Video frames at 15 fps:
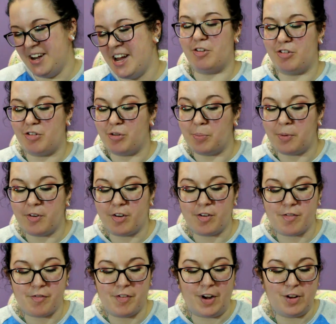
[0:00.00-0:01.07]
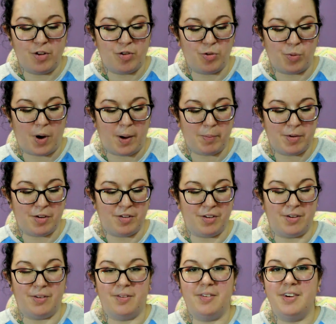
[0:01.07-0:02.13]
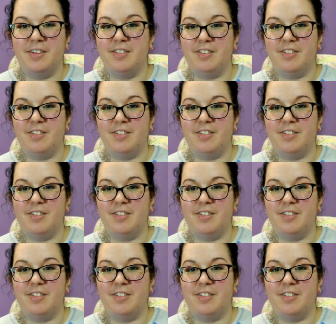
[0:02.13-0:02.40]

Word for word: It's a super fun swap to do.